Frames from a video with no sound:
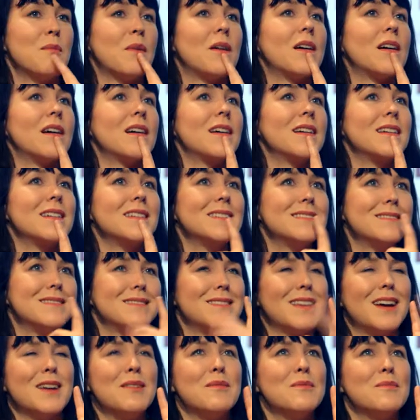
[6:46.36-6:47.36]
by
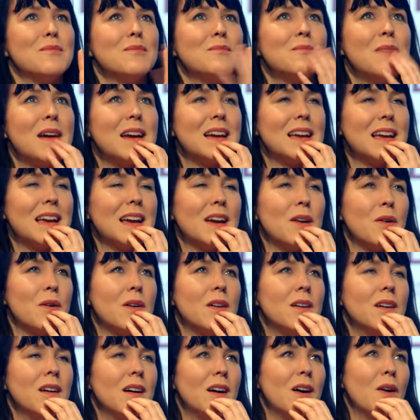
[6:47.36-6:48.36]
like making
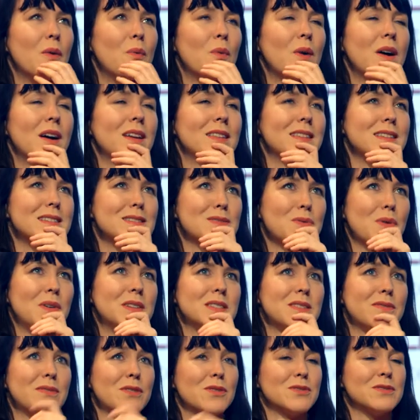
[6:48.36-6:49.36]
a word that's
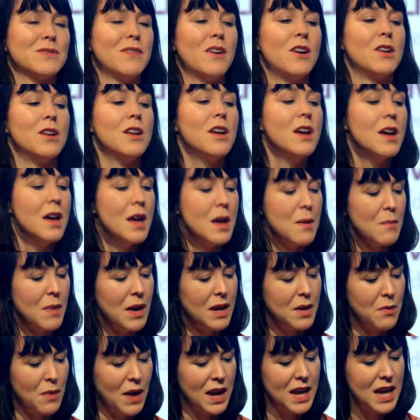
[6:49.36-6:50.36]
quite difficult to find. But
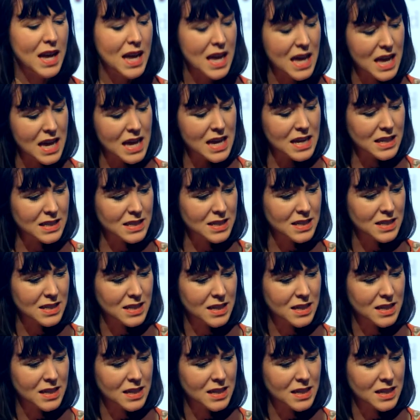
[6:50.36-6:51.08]
anyway, he'd